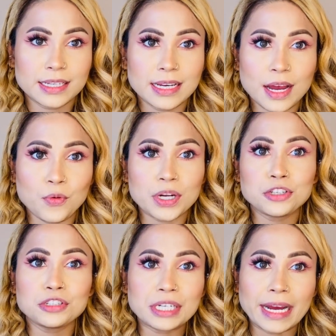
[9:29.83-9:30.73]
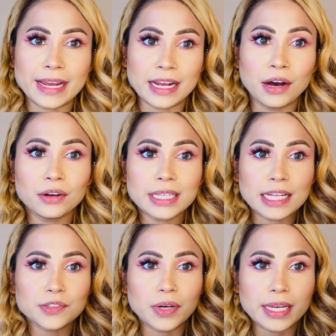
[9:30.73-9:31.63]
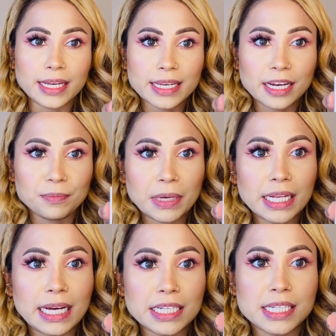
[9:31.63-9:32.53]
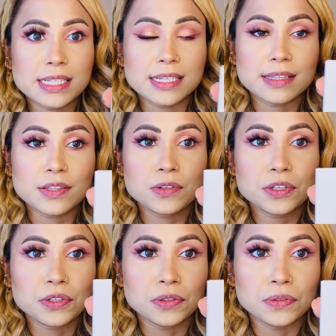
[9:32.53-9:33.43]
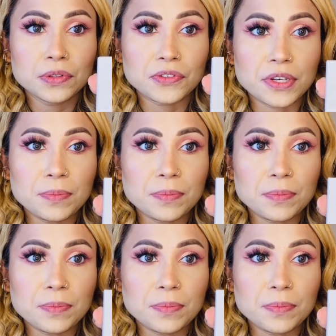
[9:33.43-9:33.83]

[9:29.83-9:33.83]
I wanted to try it out. That's why I cut my lashes into 3